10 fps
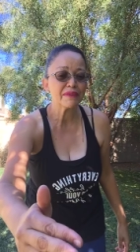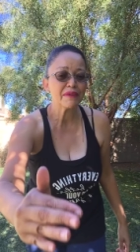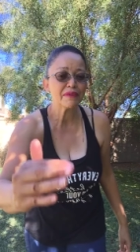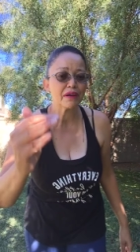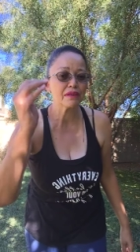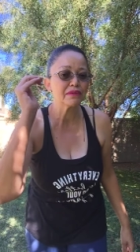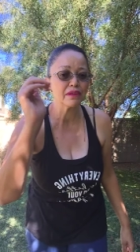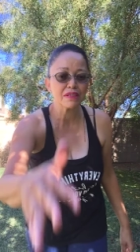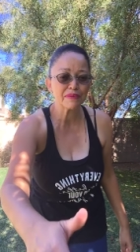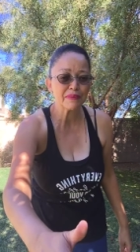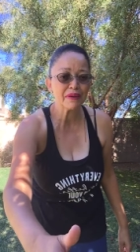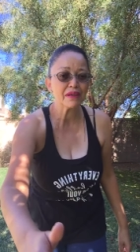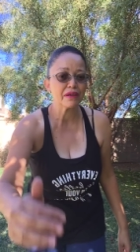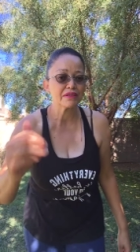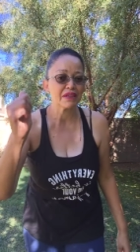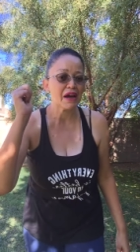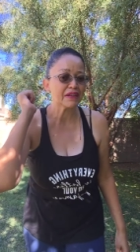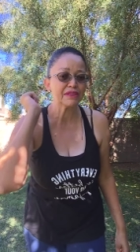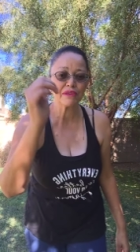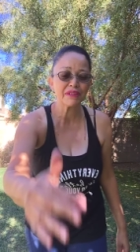If you're going to do this with me, you're going to say, I
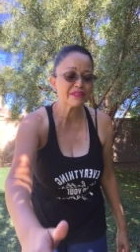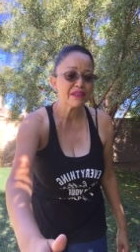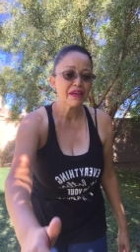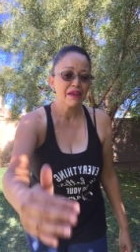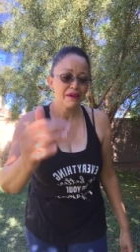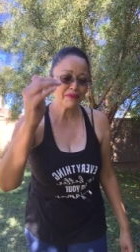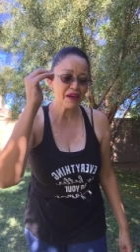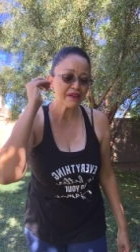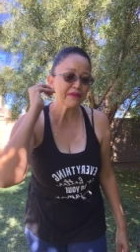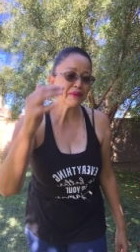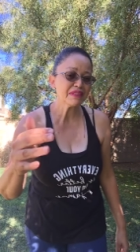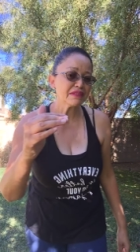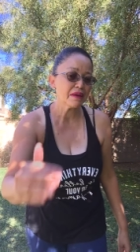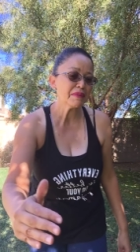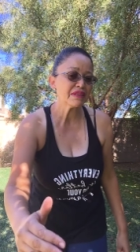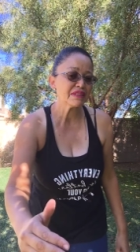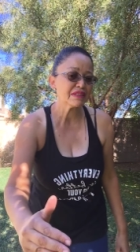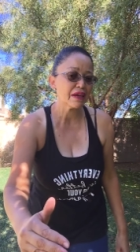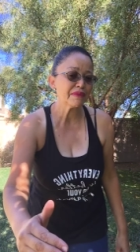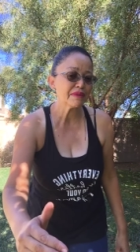can do this. If you can commit to 10 minutes a
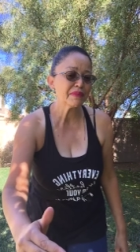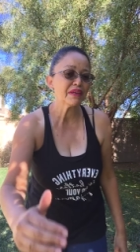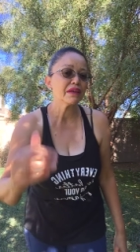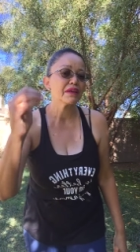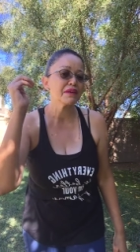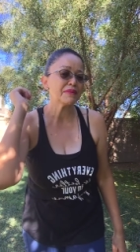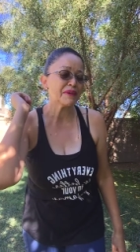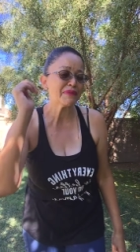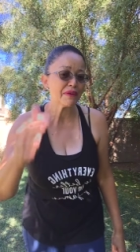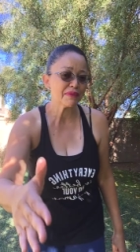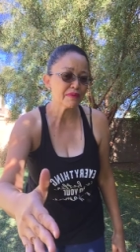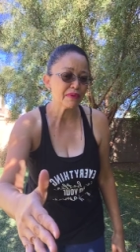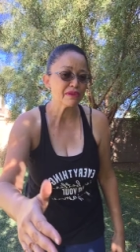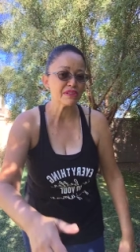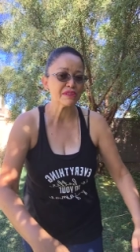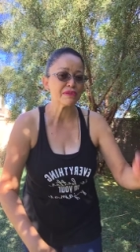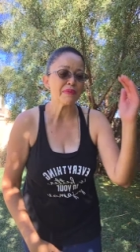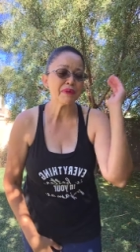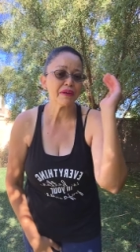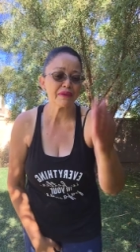day with me, give me your favorite emoji.
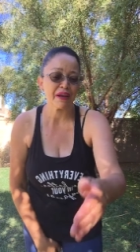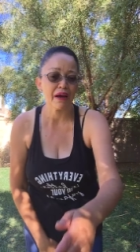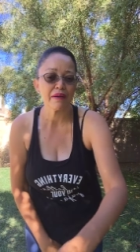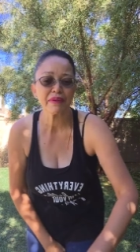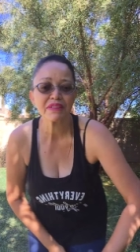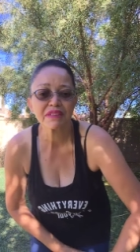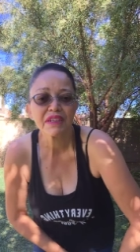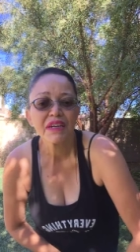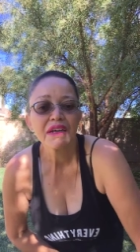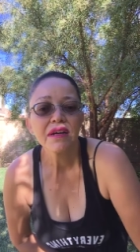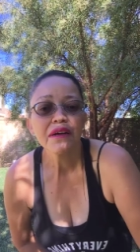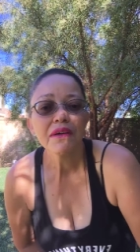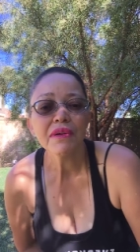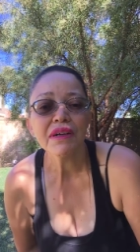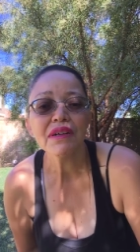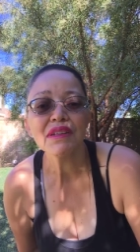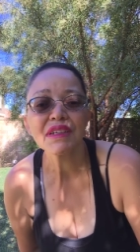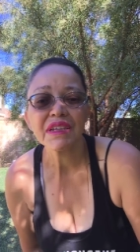Drop it here in the comments. Woohoo!